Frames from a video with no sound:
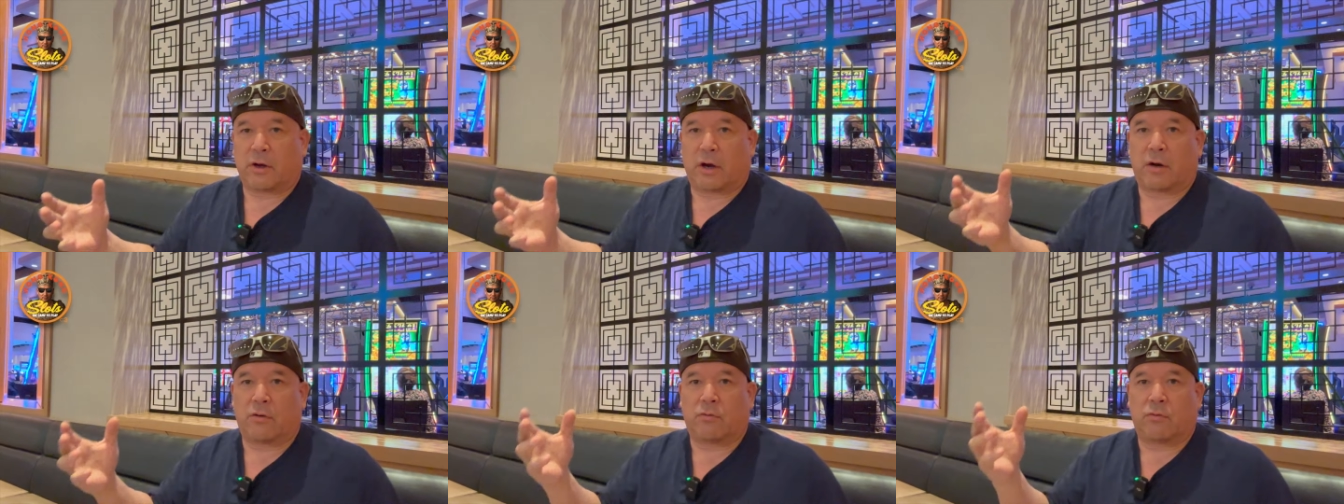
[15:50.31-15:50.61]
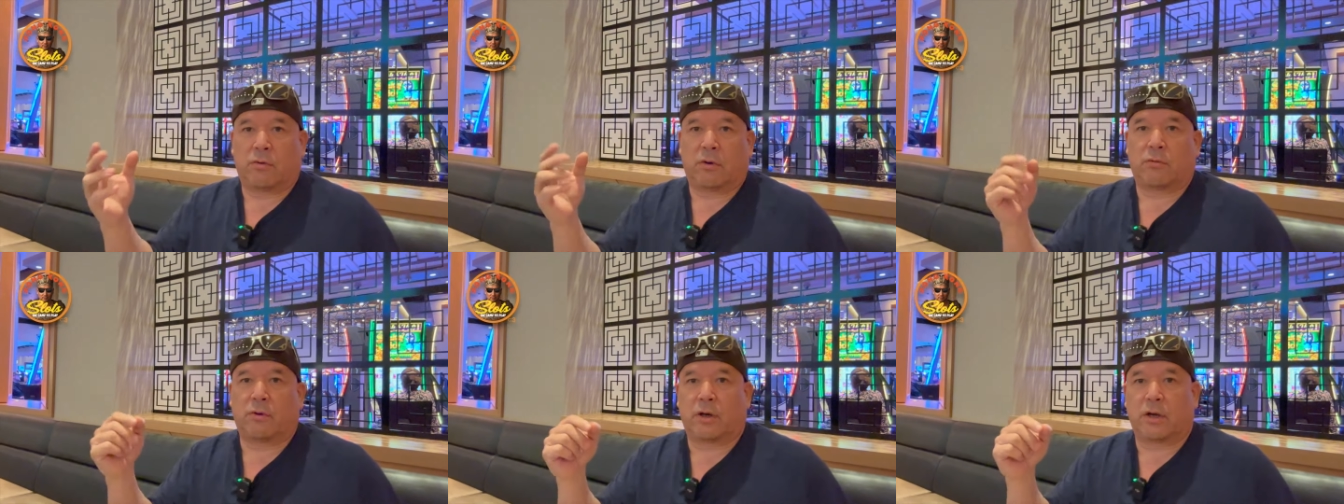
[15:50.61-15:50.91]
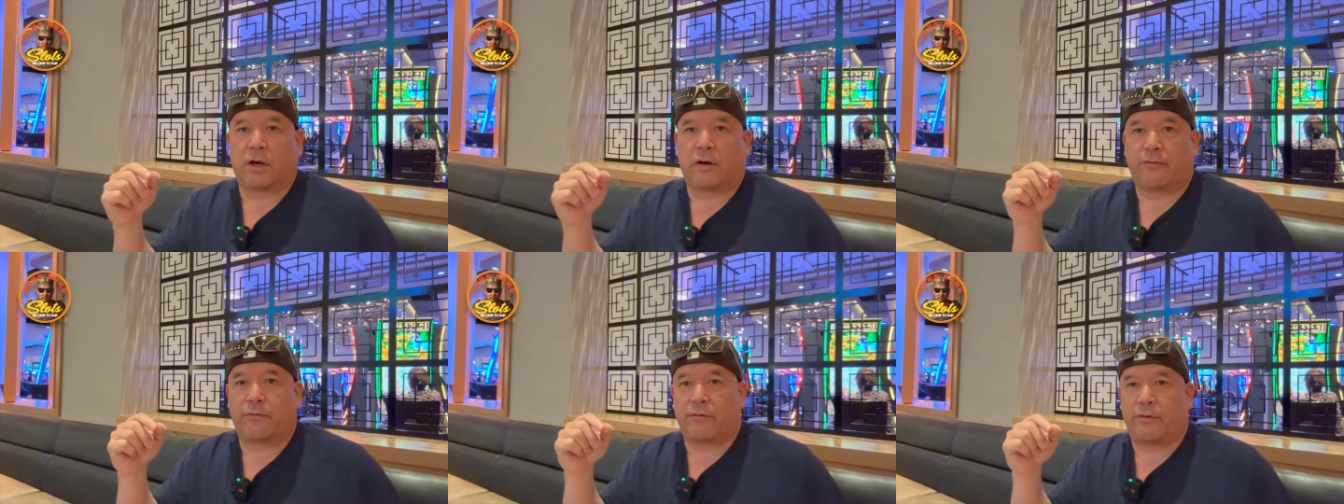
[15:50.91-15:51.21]
I, what, what
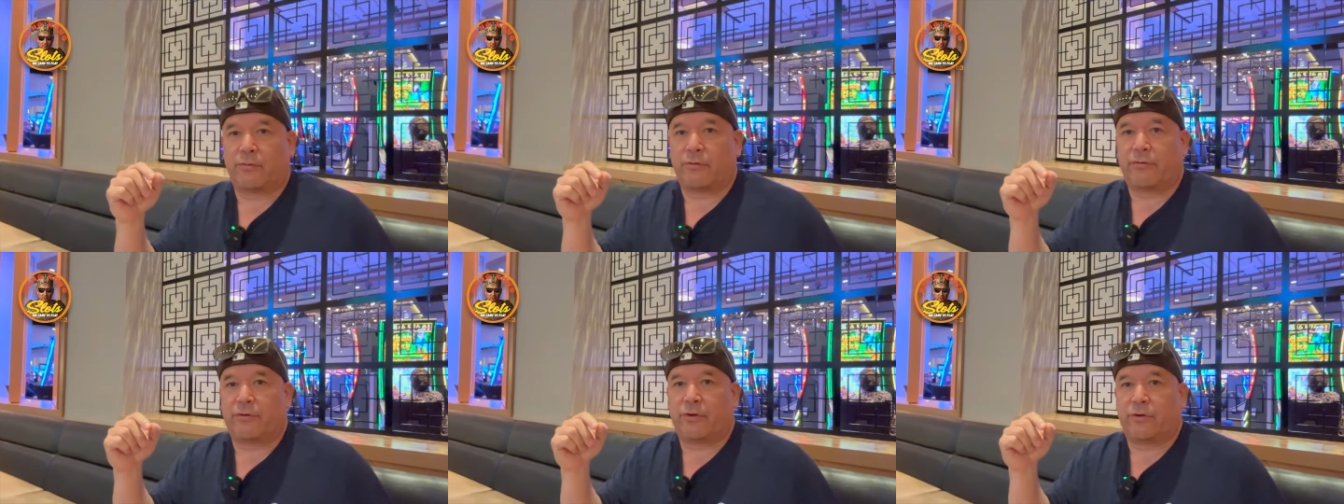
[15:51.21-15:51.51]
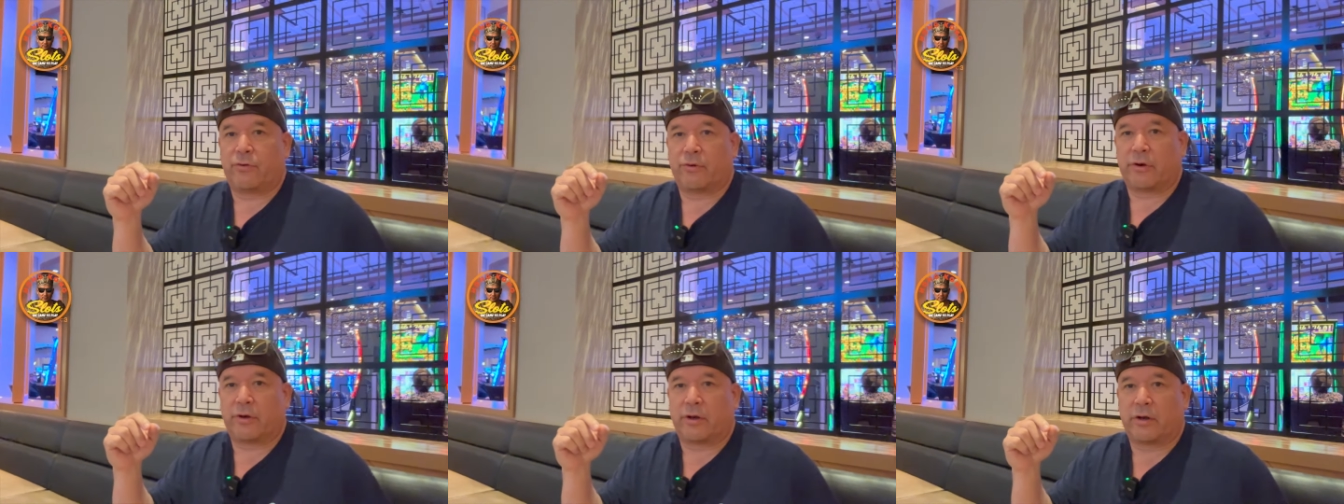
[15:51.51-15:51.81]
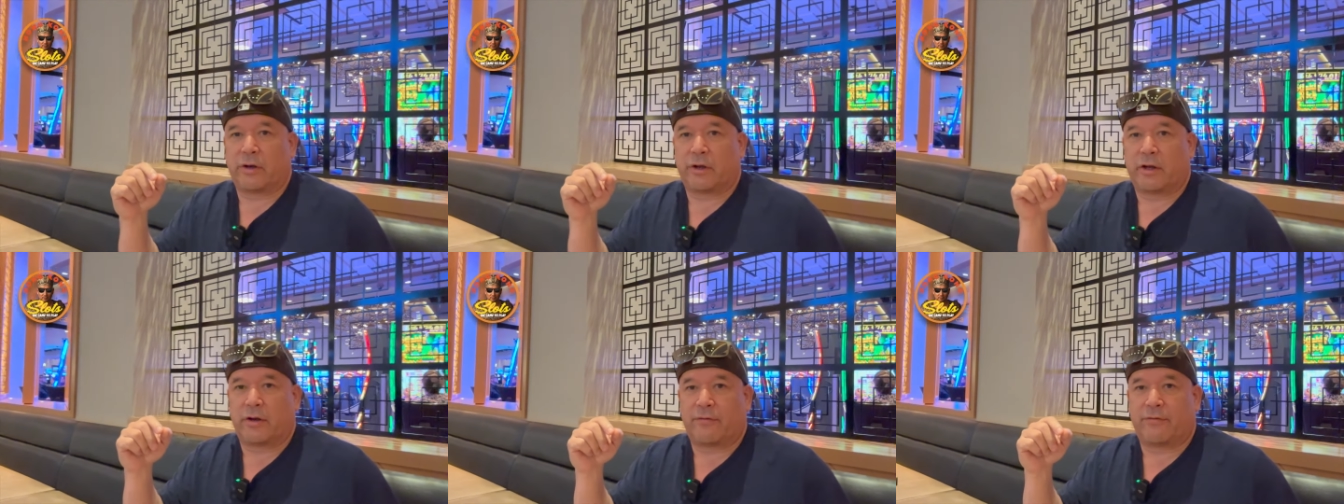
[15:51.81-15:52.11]
kind of a review are you
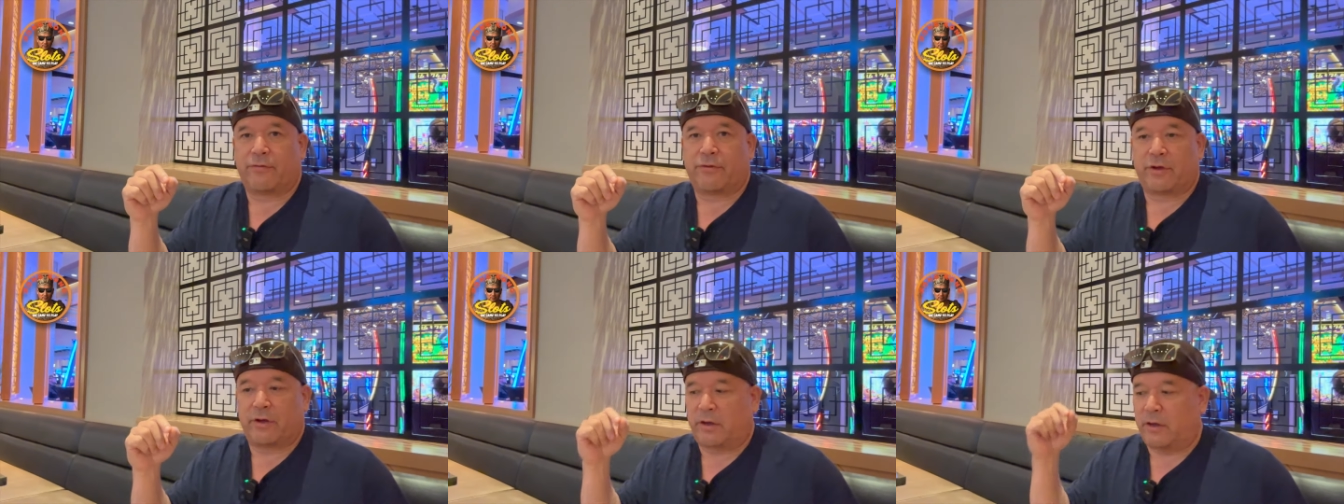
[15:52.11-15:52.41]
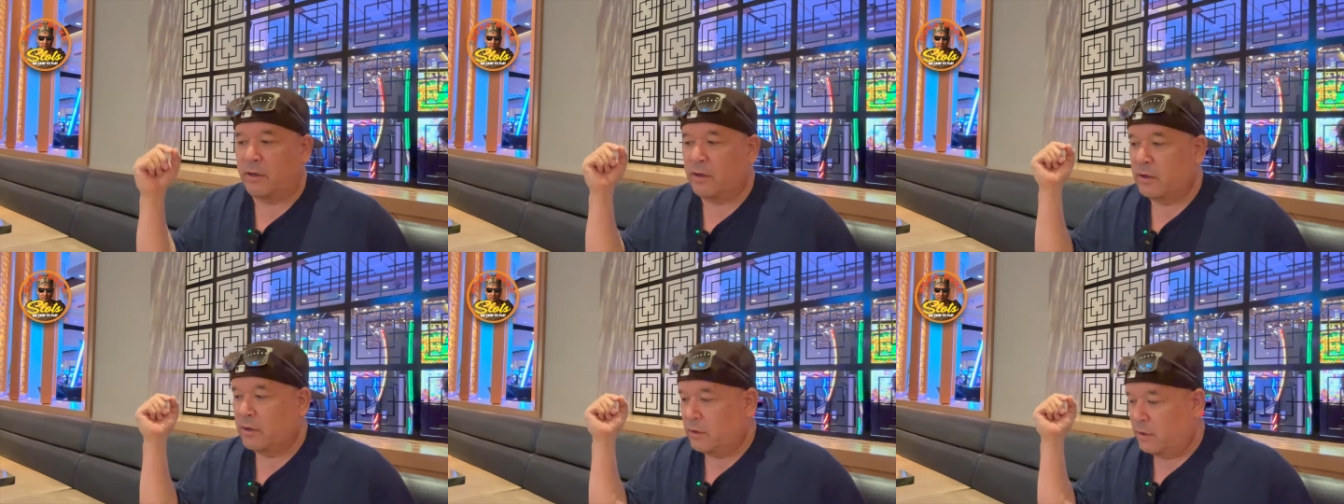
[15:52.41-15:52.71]
going to give the